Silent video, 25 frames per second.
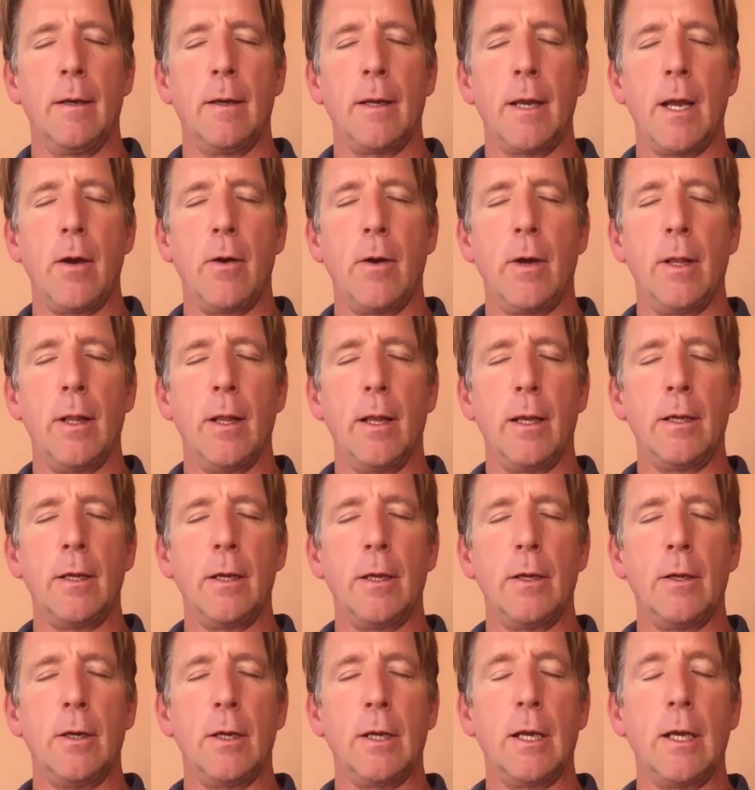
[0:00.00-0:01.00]
Now I'd like
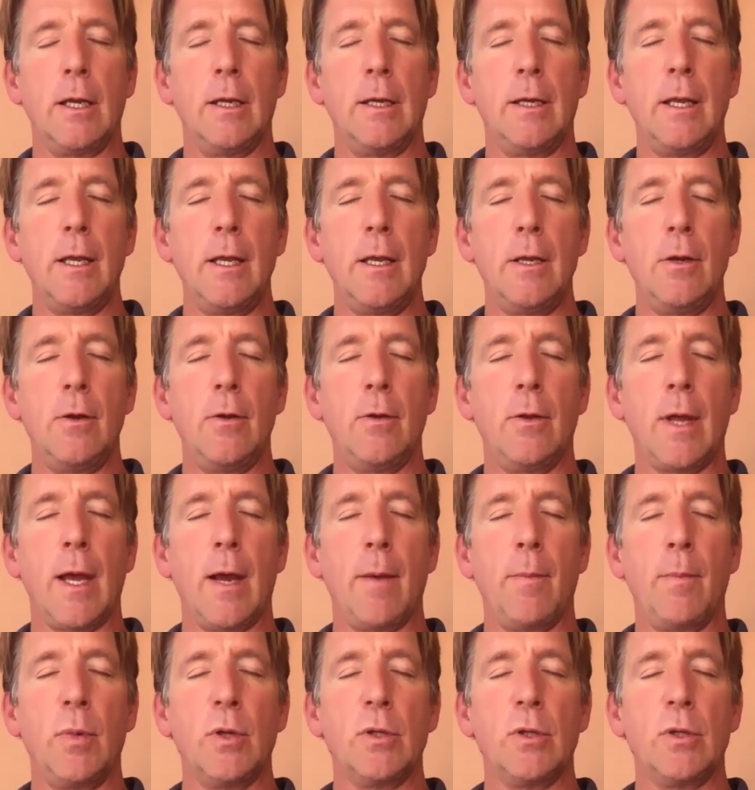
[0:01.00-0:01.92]
you to continue that,